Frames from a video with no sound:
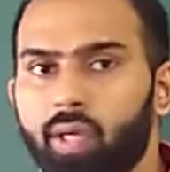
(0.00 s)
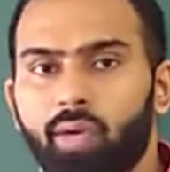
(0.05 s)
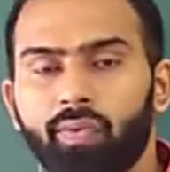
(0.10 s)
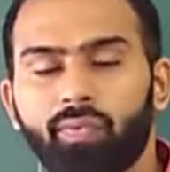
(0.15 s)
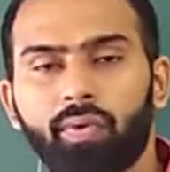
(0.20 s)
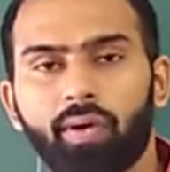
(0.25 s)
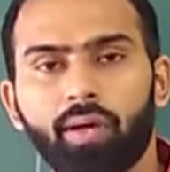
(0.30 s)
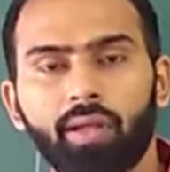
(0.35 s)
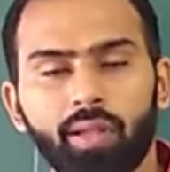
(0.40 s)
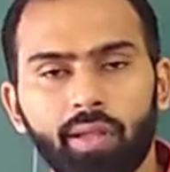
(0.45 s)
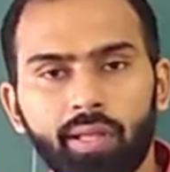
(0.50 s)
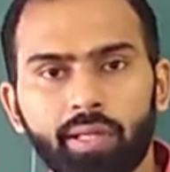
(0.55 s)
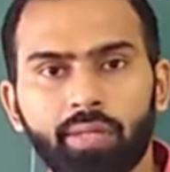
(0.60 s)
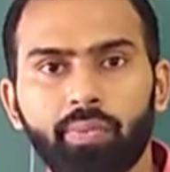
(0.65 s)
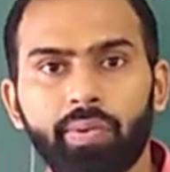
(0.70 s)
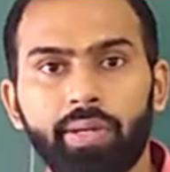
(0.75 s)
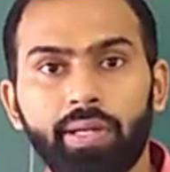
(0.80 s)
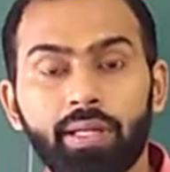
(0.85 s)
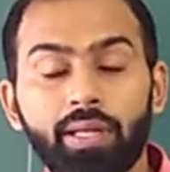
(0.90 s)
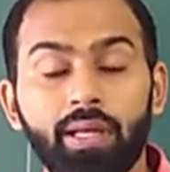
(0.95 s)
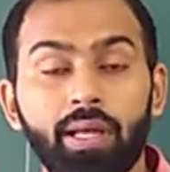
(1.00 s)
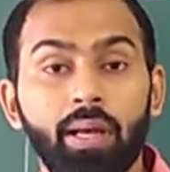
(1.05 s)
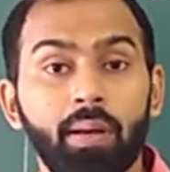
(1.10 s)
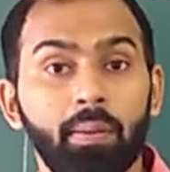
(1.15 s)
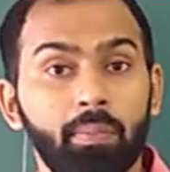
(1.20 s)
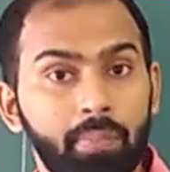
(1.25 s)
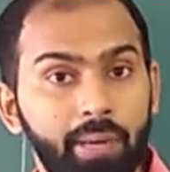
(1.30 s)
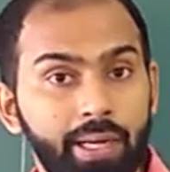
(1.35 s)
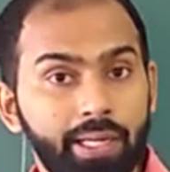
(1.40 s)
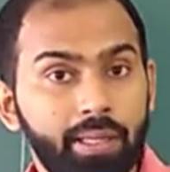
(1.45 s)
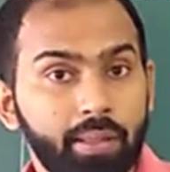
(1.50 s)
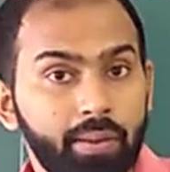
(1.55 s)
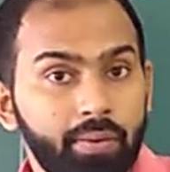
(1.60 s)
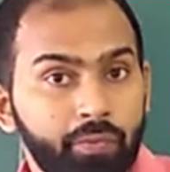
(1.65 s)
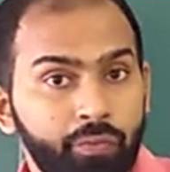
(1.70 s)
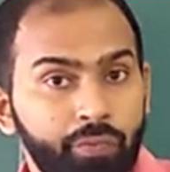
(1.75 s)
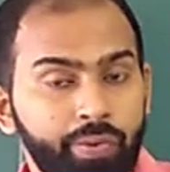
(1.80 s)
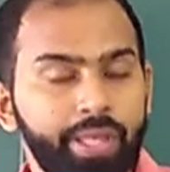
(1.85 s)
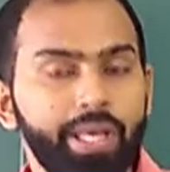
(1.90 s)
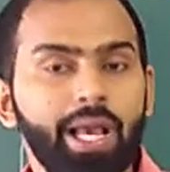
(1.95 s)
of liquid,
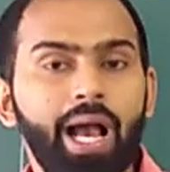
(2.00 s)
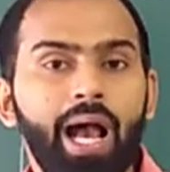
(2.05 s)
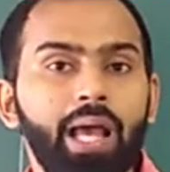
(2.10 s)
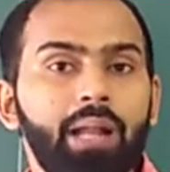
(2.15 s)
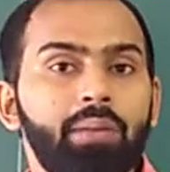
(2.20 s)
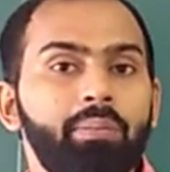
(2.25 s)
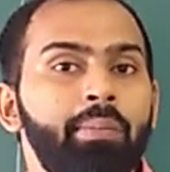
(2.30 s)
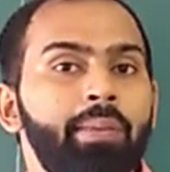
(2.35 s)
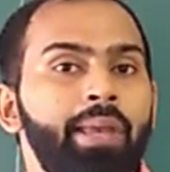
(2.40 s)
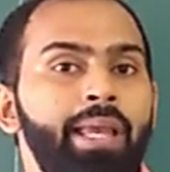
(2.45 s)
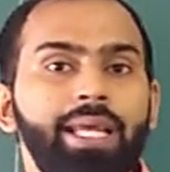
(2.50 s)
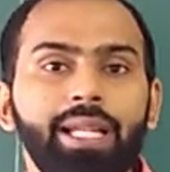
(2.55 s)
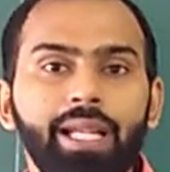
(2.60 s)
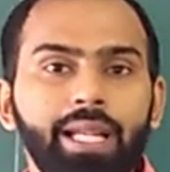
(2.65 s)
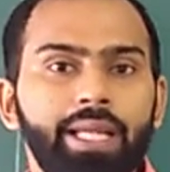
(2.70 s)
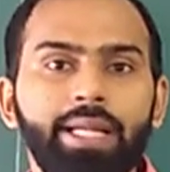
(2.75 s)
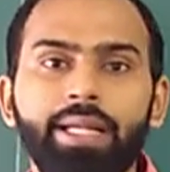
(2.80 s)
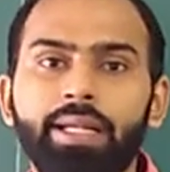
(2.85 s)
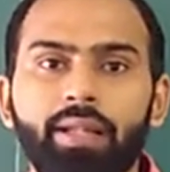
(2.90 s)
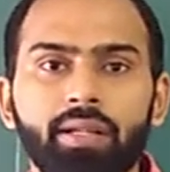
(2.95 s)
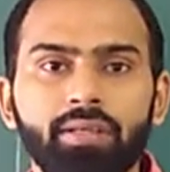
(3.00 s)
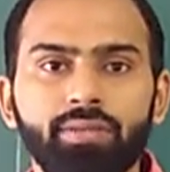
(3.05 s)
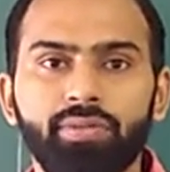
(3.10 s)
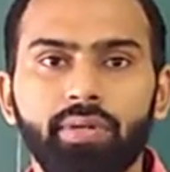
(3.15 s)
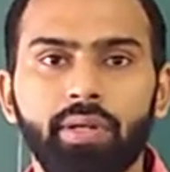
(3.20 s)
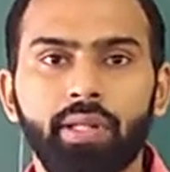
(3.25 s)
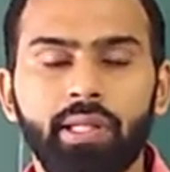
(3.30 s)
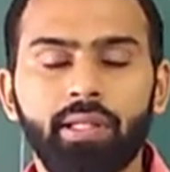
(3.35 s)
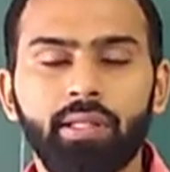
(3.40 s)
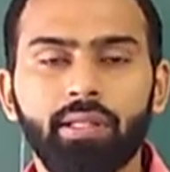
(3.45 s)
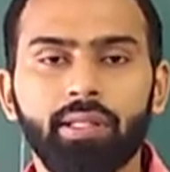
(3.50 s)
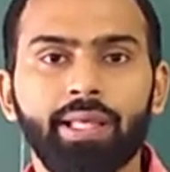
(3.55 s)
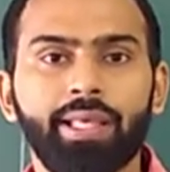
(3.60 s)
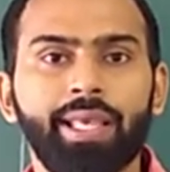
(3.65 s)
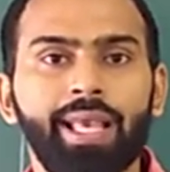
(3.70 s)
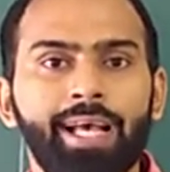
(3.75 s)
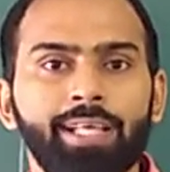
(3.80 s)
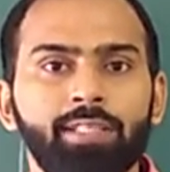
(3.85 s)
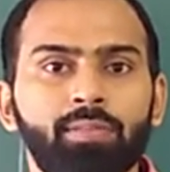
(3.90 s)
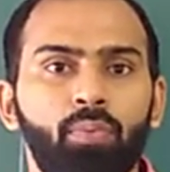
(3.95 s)
but we are mainly interested in the
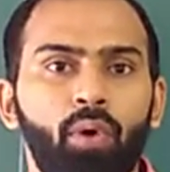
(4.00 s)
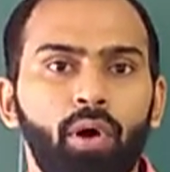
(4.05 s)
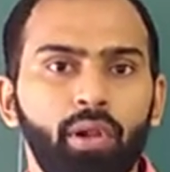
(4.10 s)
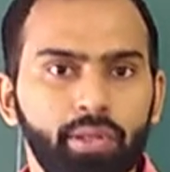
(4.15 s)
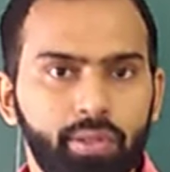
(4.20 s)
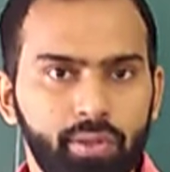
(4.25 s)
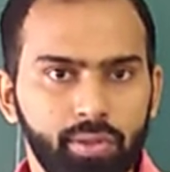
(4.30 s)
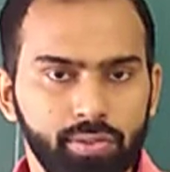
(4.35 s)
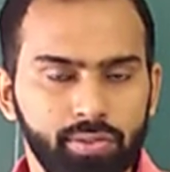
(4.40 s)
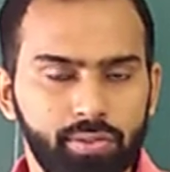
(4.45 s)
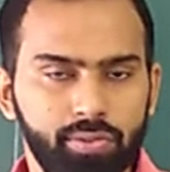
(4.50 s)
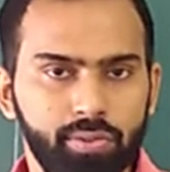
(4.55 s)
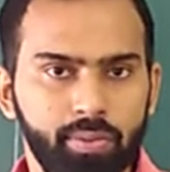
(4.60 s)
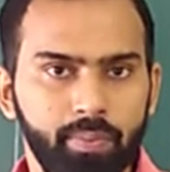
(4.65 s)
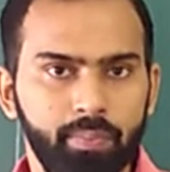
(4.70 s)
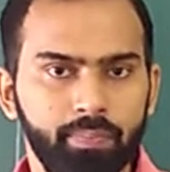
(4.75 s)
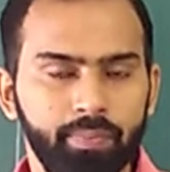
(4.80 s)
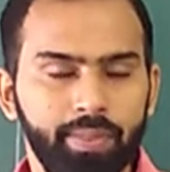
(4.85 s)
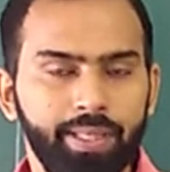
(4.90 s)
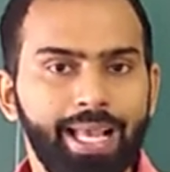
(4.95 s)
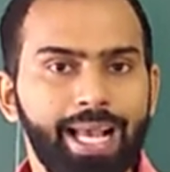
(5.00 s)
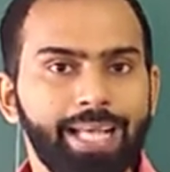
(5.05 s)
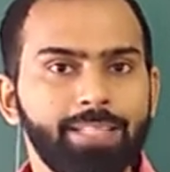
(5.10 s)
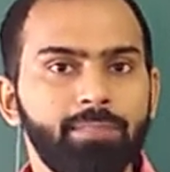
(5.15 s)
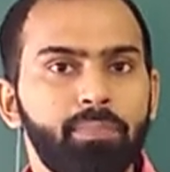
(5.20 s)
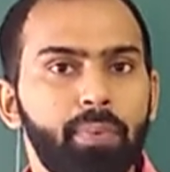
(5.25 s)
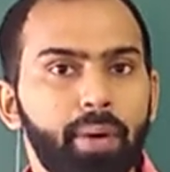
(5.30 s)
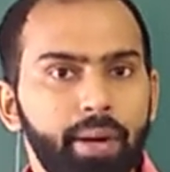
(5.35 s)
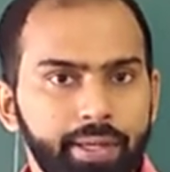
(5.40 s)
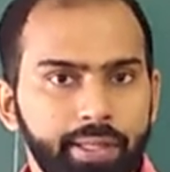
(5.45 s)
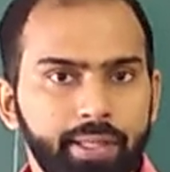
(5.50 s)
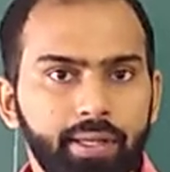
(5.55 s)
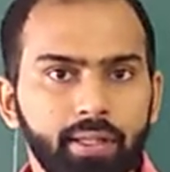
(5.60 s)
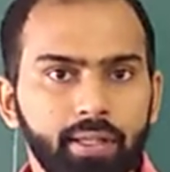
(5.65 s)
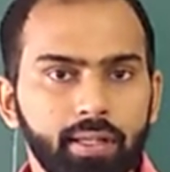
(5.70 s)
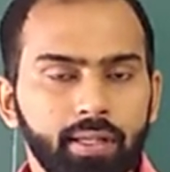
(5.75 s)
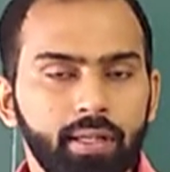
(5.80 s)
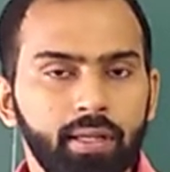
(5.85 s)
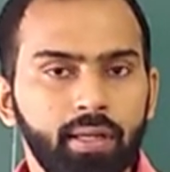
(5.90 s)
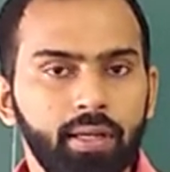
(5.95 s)
gas molecules, the gas
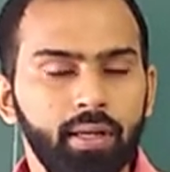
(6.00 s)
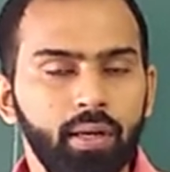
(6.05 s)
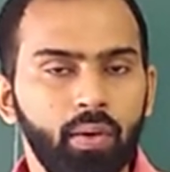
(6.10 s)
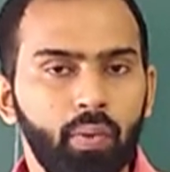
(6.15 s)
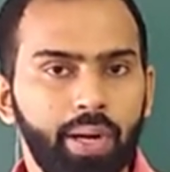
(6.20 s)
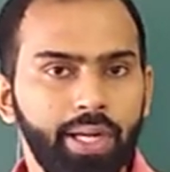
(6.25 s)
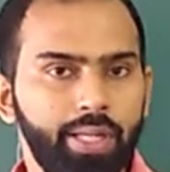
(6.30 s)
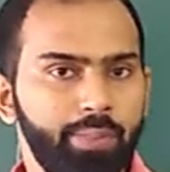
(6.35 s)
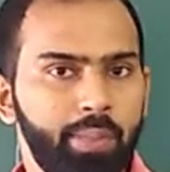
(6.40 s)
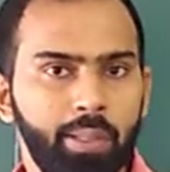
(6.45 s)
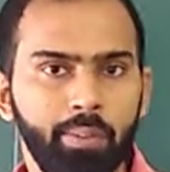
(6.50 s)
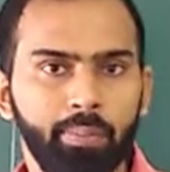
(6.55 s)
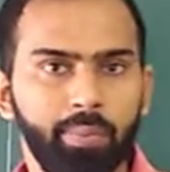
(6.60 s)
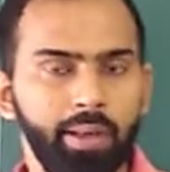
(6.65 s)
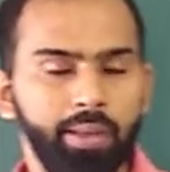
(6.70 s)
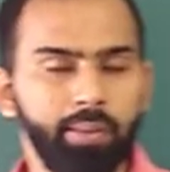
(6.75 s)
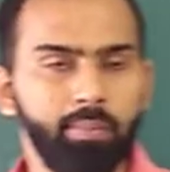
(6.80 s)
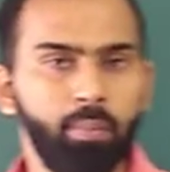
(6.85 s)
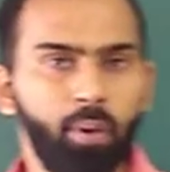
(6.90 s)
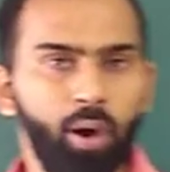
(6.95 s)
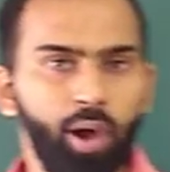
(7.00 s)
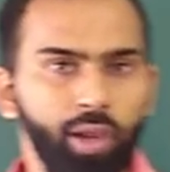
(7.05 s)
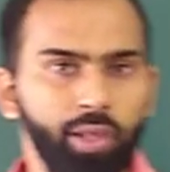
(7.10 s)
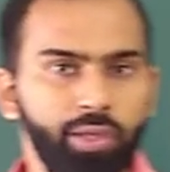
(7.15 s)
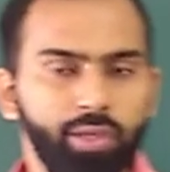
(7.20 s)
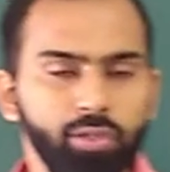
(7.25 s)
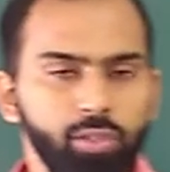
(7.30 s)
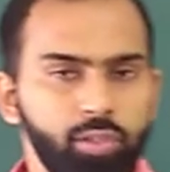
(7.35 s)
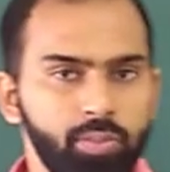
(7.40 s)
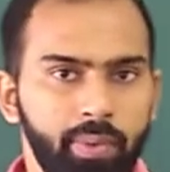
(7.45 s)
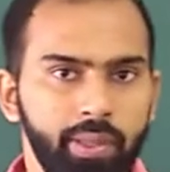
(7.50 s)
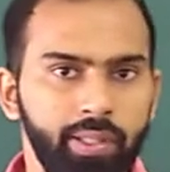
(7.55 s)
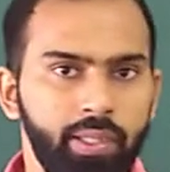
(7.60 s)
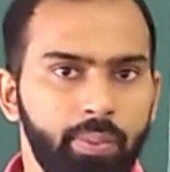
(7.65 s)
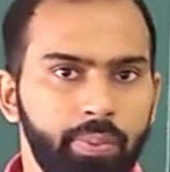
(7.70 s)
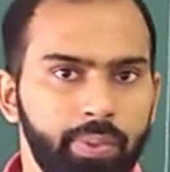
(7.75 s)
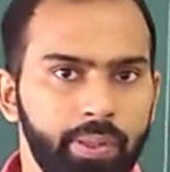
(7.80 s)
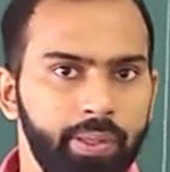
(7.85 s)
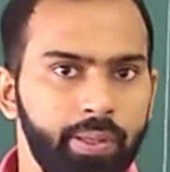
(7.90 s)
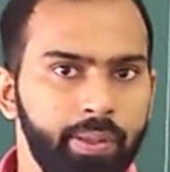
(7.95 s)
particle. What do you mean by molecules, by
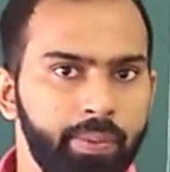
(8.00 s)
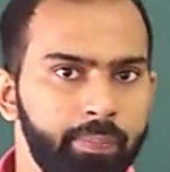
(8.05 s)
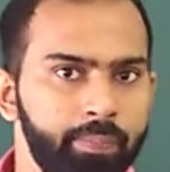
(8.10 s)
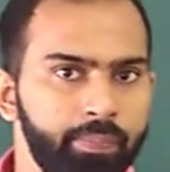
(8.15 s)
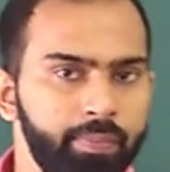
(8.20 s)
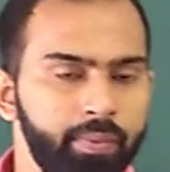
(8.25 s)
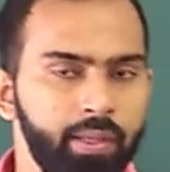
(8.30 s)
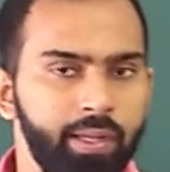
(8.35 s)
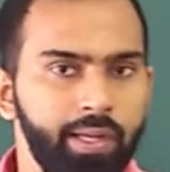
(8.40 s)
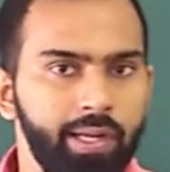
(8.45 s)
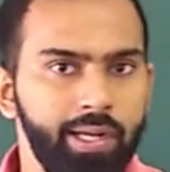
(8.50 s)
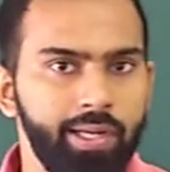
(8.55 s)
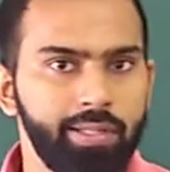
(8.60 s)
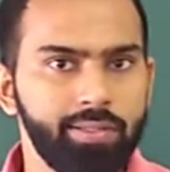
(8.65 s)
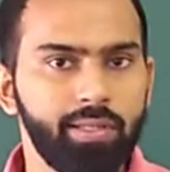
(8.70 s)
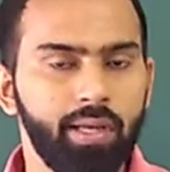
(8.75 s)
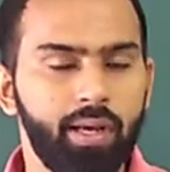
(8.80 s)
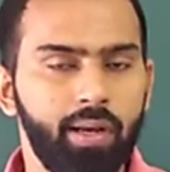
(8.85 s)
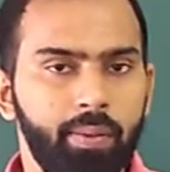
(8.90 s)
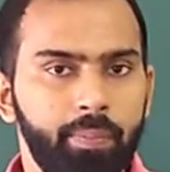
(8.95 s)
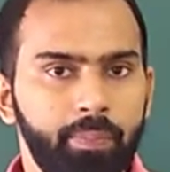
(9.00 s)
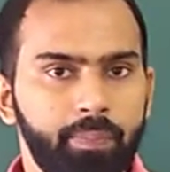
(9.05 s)
the way? It is a